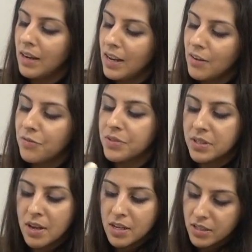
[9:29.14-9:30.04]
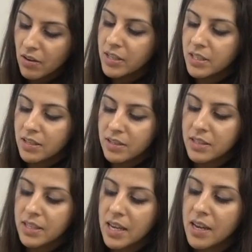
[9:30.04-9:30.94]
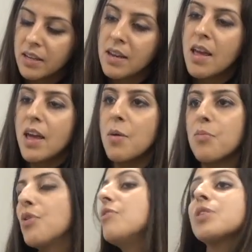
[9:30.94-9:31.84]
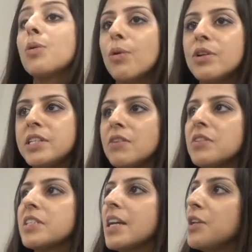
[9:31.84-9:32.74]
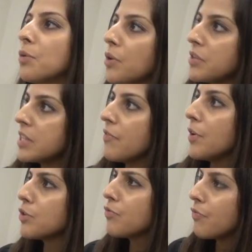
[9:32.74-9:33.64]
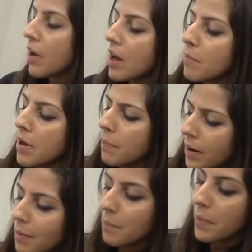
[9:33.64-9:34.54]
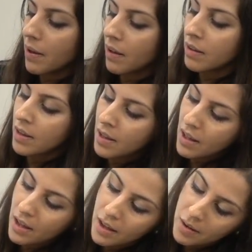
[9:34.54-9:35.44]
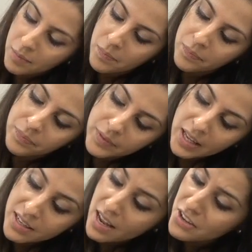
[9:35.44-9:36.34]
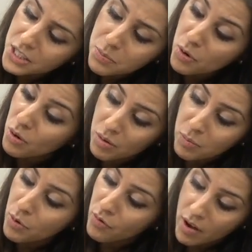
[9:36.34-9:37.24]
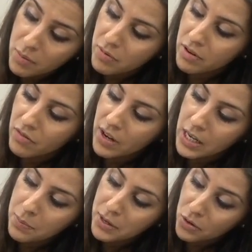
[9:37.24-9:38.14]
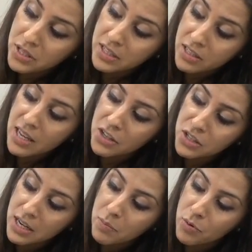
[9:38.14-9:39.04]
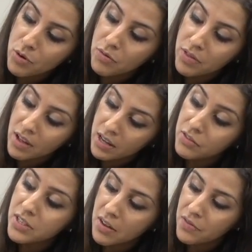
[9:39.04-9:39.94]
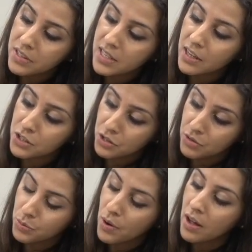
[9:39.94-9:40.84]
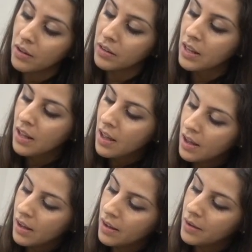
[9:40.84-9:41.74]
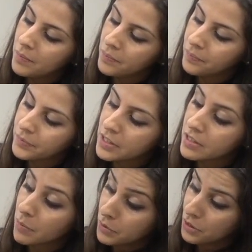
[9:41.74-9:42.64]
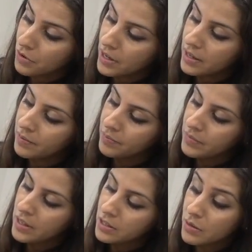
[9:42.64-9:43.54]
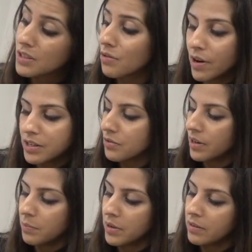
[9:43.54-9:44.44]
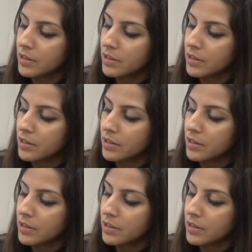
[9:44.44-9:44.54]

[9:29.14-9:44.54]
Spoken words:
lifts, tightens the skin, improves the quality of the skin. You'll notice it feels firmer, plumper, and just more vibrant, really, because it does actually improve the kind of surface texture as well, to some degree. So it's a great treatment.